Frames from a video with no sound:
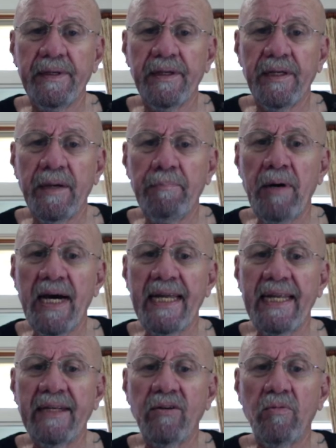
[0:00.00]

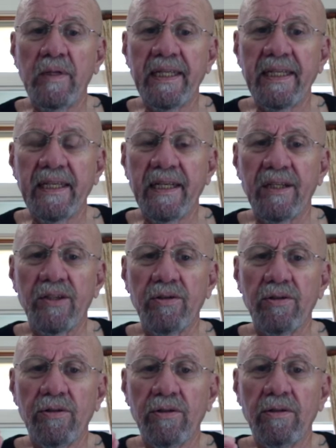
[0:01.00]
abiding, awakening
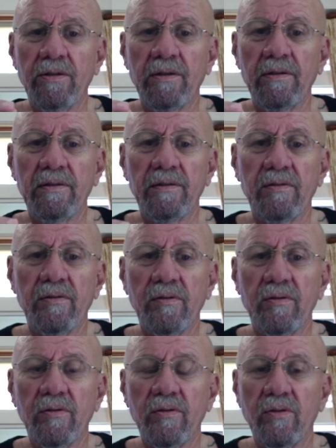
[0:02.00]
occurred,
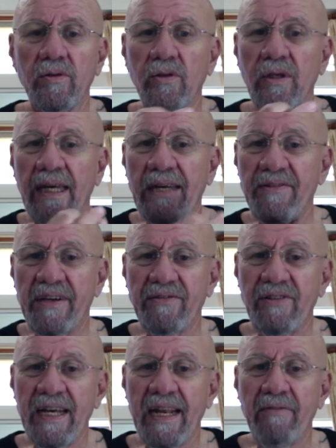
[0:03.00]
as I
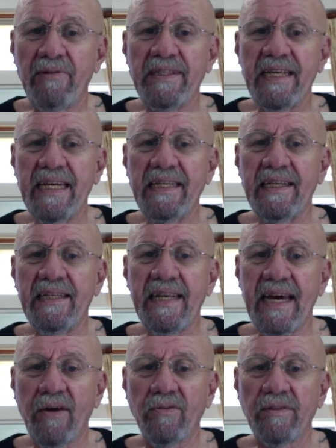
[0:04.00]
said, I retained the
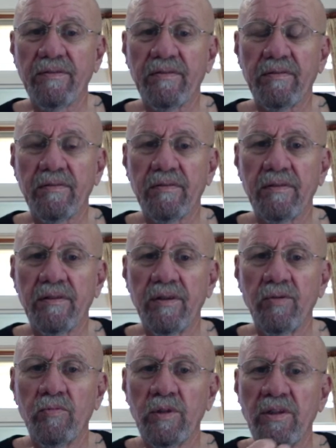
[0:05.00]
doubt.
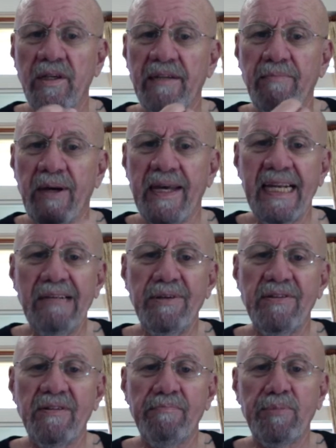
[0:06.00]
We're talking about
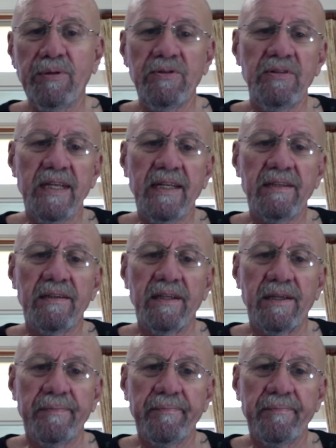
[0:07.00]
elements of personality.